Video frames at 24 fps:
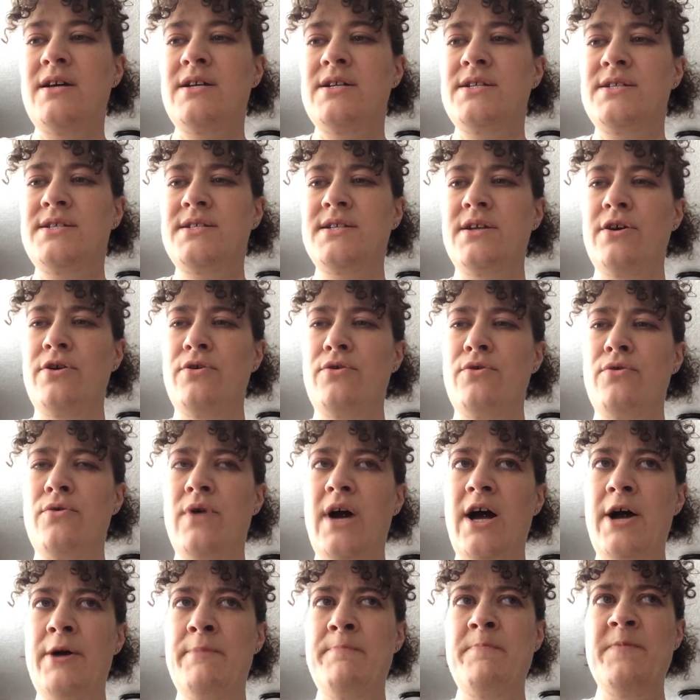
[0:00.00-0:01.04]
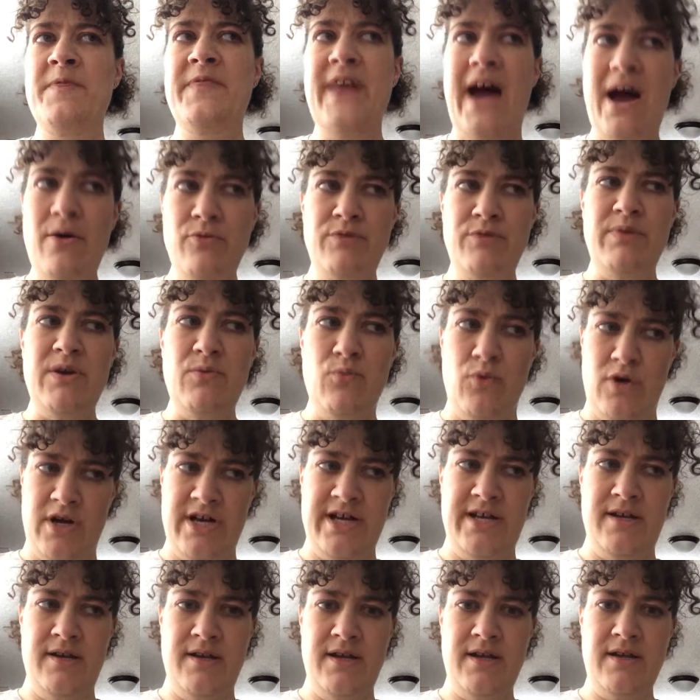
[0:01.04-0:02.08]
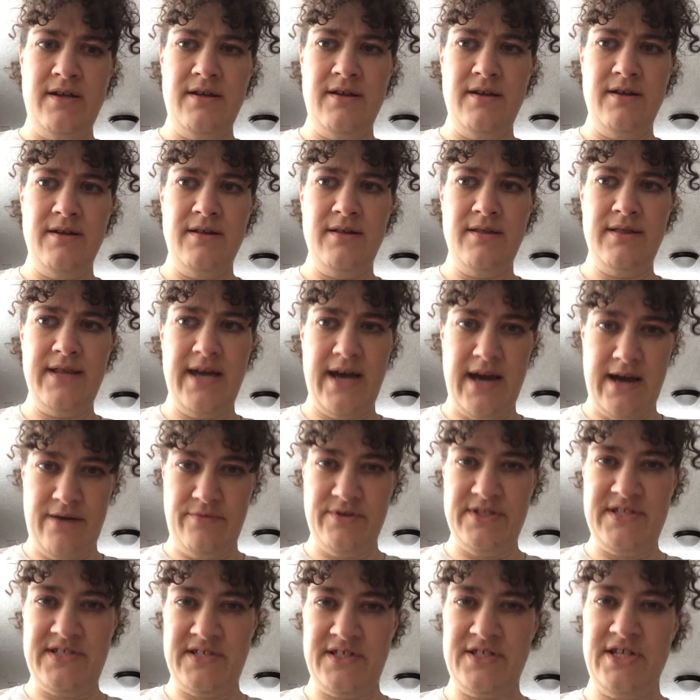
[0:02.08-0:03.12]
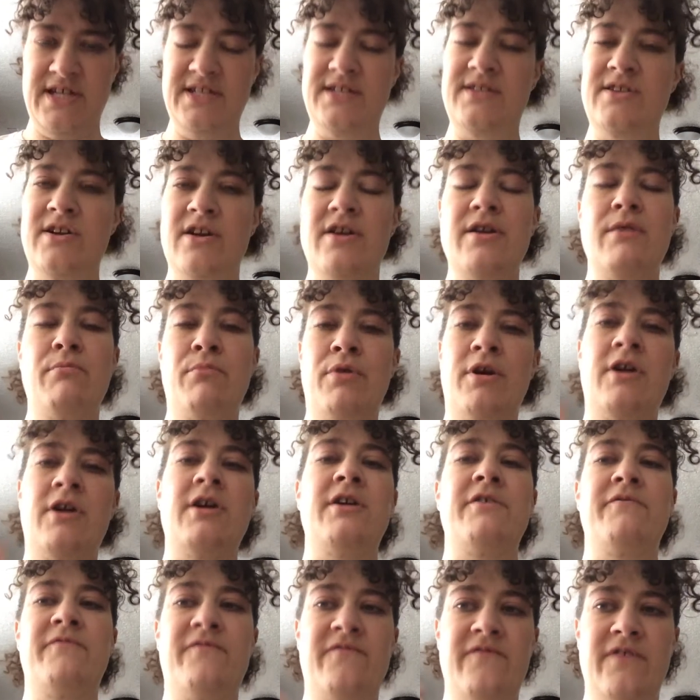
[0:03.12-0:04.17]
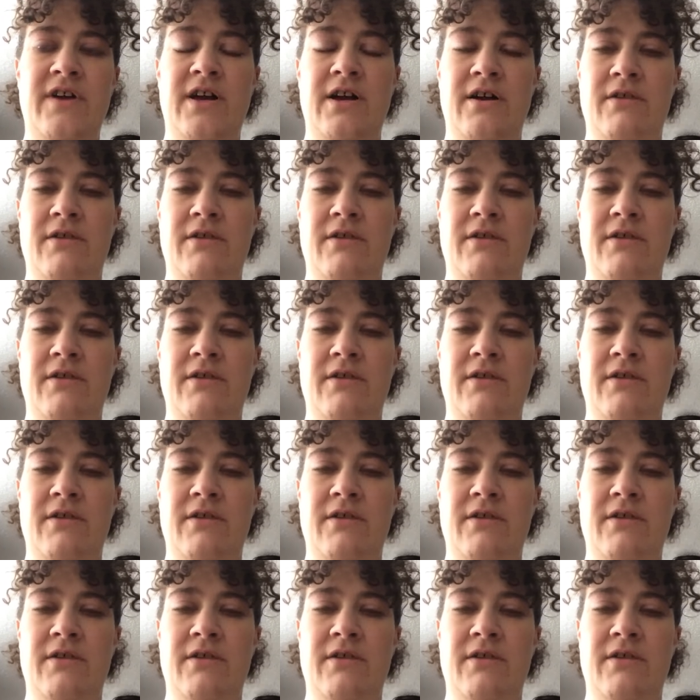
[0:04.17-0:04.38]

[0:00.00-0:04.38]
So that would be one that I would suggest. There are a number of